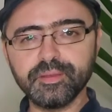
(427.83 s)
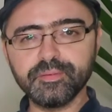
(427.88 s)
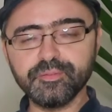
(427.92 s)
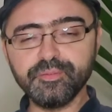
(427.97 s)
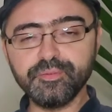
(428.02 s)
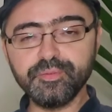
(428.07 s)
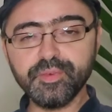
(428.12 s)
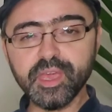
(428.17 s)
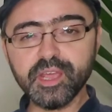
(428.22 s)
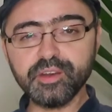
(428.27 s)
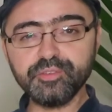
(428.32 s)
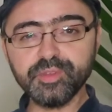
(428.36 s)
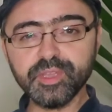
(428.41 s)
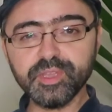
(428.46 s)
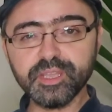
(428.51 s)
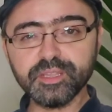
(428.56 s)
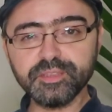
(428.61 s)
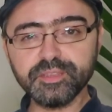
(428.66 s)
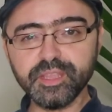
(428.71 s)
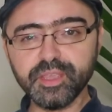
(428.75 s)

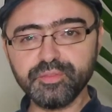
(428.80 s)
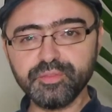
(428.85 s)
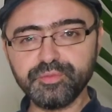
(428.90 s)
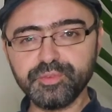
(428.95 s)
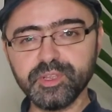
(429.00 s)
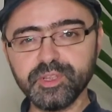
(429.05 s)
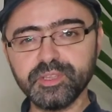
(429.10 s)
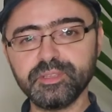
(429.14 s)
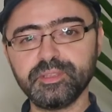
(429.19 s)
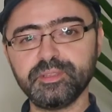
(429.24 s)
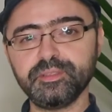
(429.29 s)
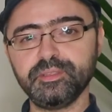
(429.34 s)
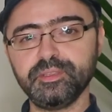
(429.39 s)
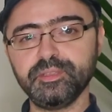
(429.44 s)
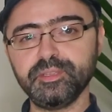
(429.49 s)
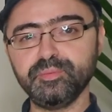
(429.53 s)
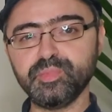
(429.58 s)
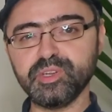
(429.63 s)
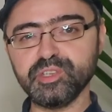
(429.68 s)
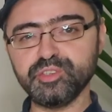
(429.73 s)
very different
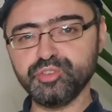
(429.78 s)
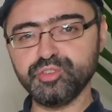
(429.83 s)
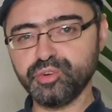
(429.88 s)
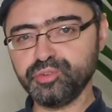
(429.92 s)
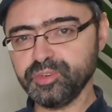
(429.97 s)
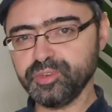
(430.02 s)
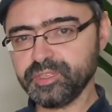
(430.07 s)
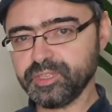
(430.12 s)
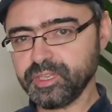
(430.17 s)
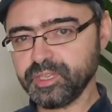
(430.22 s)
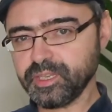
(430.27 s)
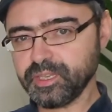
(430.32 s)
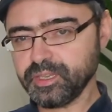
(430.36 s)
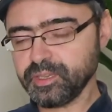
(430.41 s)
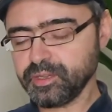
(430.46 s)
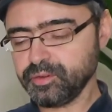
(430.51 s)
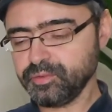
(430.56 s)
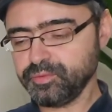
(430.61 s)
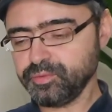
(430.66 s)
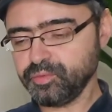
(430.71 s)
than the
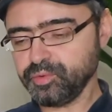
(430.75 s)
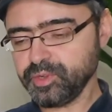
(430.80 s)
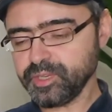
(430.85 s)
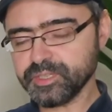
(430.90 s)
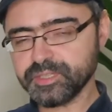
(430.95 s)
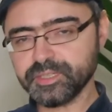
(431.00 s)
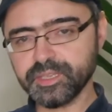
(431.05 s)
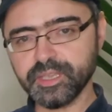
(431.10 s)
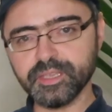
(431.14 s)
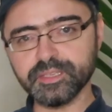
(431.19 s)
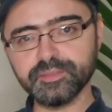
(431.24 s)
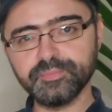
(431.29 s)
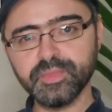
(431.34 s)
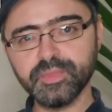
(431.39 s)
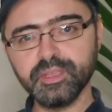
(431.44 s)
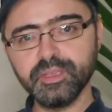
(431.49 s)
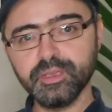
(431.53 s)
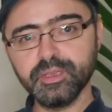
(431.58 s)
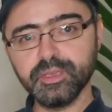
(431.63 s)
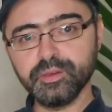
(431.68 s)
majority of whiskies,
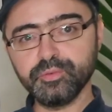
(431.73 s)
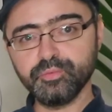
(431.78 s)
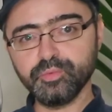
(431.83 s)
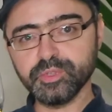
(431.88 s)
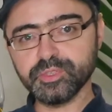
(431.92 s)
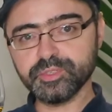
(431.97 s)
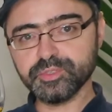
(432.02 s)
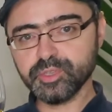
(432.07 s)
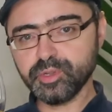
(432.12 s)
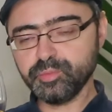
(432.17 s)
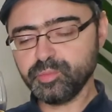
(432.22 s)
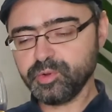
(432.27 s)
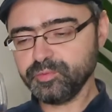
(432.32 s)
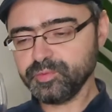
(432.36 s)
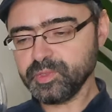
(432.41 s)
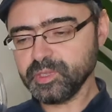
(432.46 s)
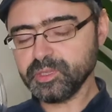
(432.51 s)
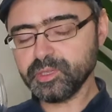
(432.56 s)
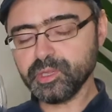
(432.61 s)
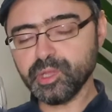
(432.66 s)
with some
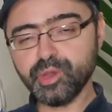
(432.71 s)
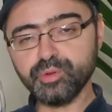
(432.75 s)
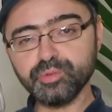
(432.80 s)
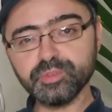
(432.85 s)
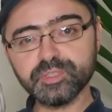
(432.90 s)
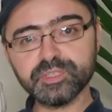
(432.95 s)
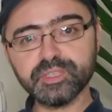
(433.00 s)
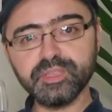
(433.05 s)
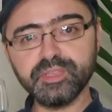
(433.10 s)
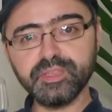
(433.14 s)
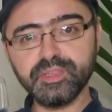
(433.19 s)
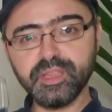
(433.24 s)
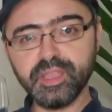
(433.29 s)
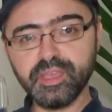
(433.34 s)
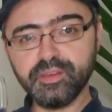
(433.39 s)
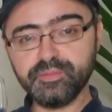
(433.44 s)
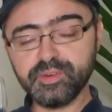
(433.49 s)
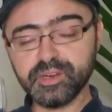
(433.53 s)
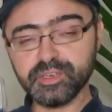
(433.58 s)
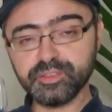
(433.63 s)
of the notes
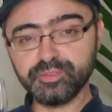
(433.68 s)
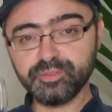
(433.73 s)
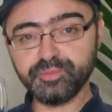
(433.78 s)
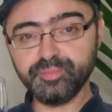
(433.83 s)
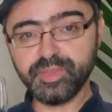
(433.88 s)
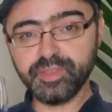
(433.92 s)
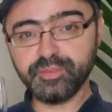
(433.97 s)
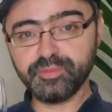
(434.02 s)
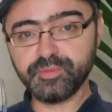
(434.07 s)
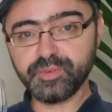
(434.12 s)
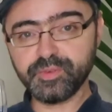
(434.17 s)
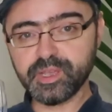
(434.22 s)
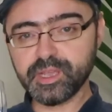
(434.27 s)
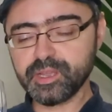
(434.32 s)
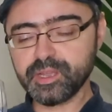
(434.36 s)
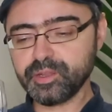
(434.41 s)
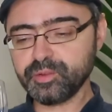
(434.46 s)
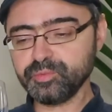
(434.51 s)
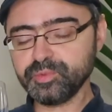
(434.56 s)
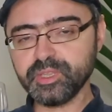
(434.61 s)
never to be
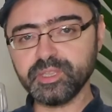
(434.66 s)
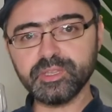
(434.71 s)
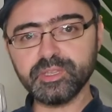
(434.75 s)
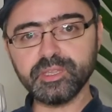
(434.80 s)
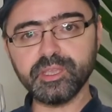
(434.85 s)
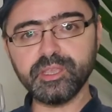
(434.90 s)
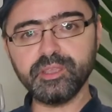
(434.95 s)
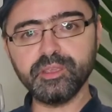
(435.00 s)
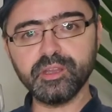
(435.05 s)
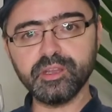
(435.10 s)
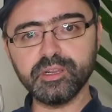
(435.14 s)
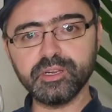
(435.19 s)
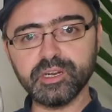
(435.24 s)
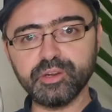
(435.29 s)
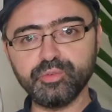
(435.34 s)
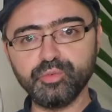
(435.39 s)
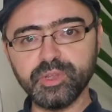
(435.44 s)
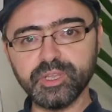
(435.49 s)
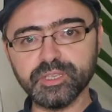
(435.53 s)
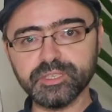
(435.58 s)
found in the
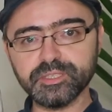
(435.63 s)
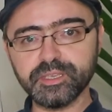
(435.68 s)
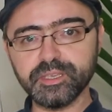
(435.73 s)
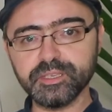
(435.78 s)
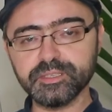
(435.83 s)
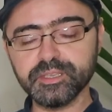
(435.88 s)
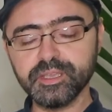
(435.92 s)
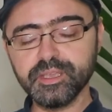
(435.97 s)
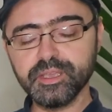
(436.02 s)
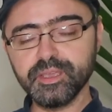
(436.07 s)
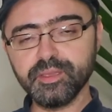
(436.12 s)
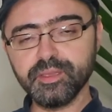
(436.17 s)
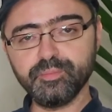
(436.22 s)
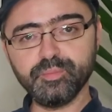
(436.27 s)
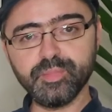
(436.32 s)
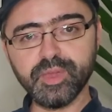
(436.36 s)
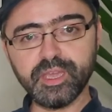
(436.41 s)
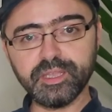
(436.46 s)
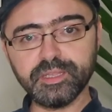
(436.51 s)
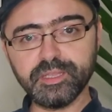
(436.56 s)
younger whiskies
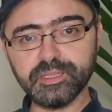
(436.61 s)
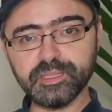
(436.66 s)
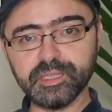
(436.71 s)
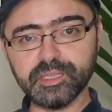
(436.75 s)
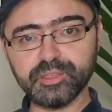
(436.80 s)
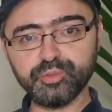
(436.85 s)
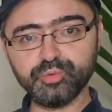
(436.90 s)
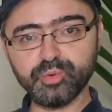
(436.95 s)
made in the